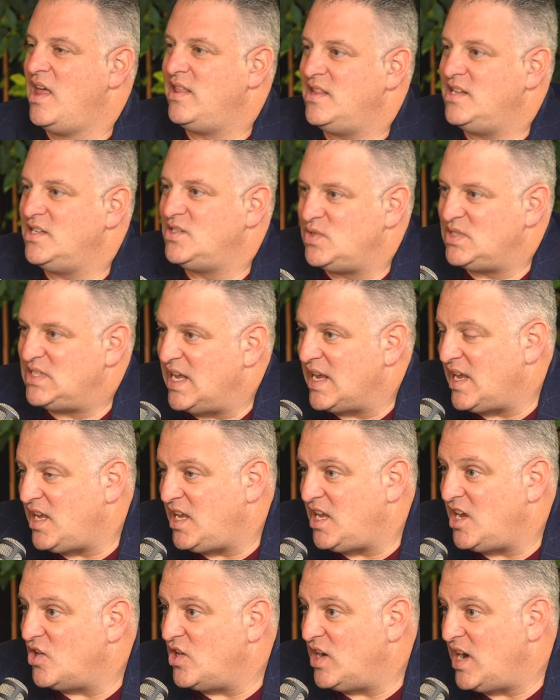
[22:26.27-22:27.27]
This was like a
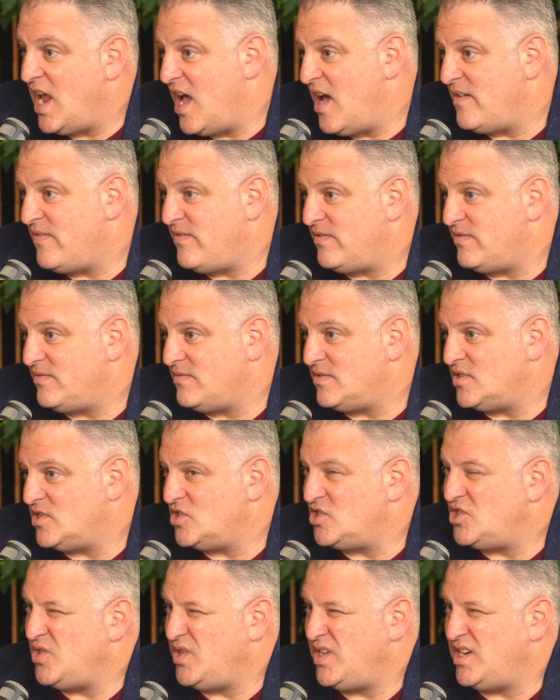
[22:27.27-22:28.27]
year and a half or
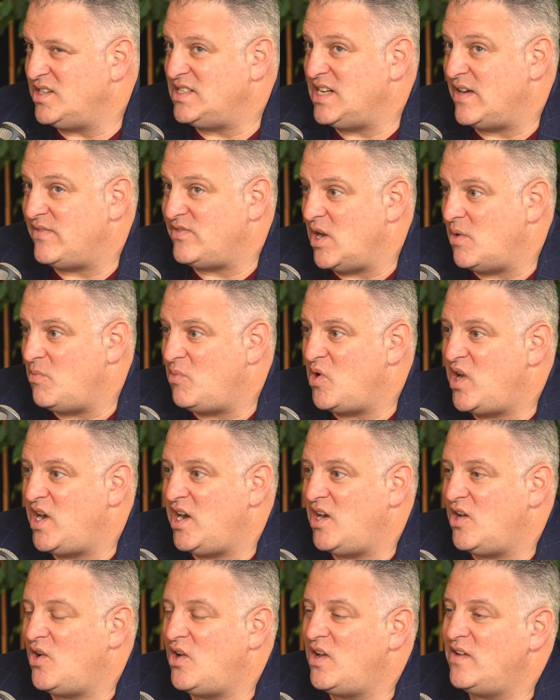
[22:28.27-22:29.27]
2 years after I bought
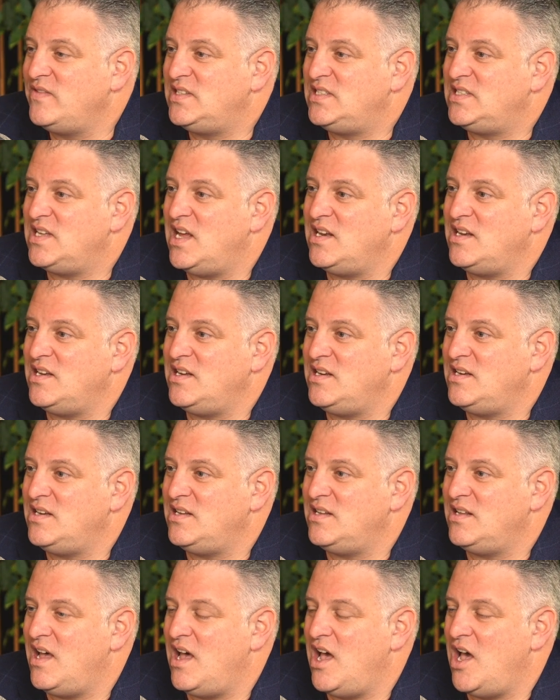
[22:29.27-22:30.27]
it. All of a
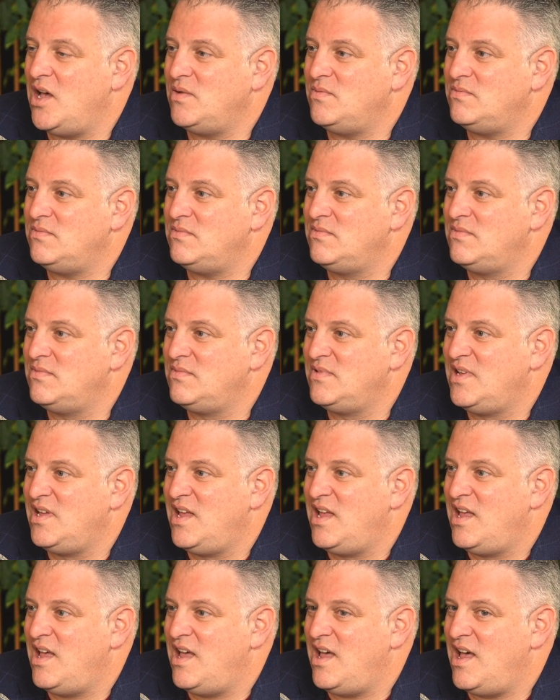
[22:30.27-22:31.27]
sudden,
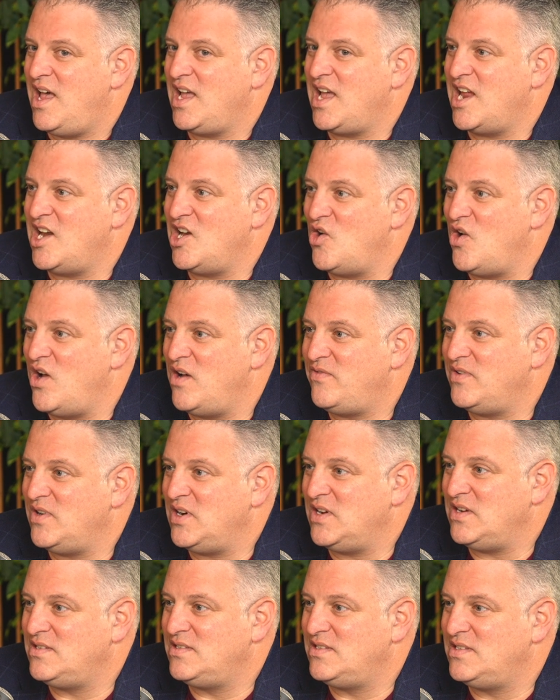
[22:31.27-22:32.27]
I got an offer
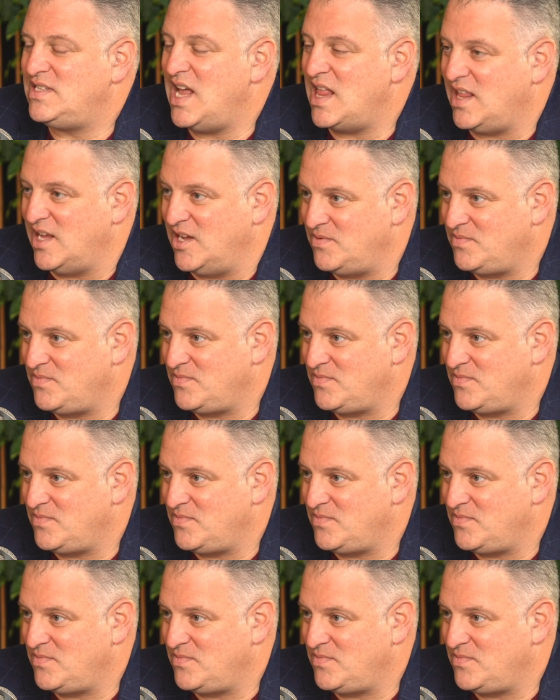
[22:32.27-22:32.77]
to sell it.